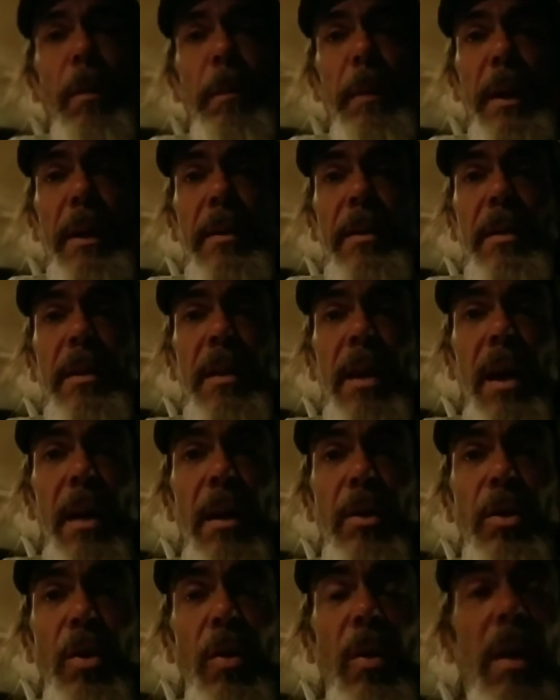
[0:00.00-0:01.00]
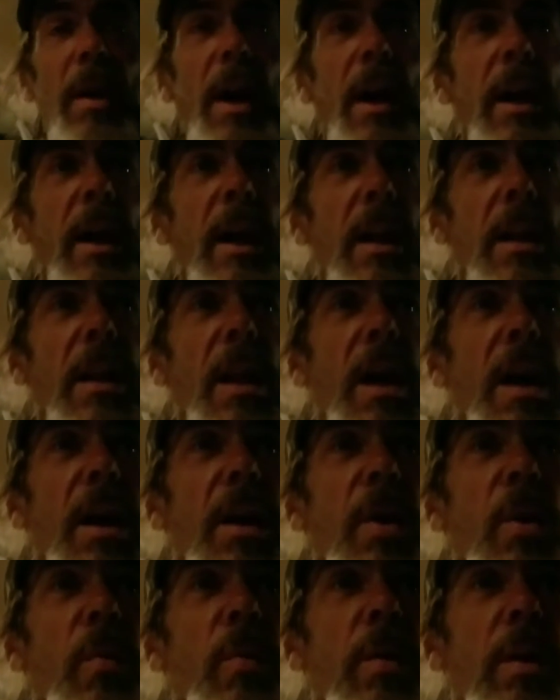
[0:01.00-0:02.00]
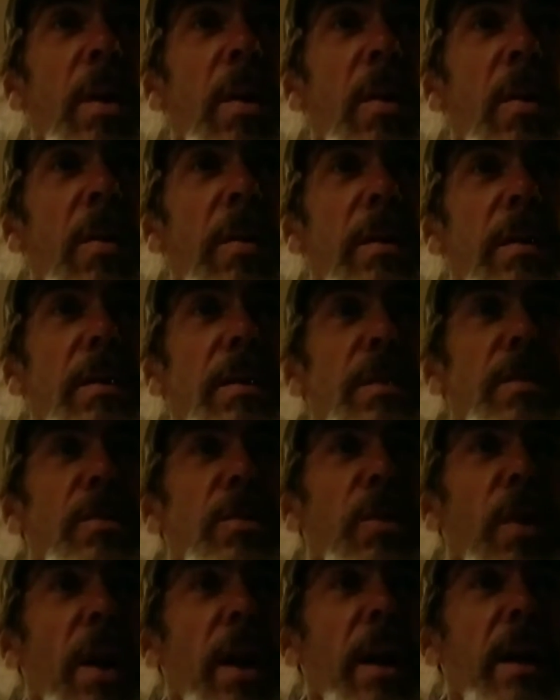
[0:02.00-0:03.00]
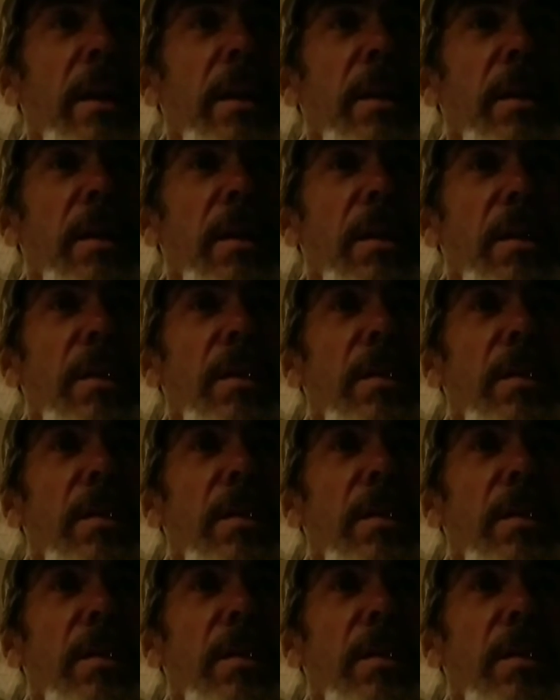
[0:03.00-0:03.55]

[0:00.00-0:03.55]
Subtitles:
a busy schedule. I got a lot going on. Trying to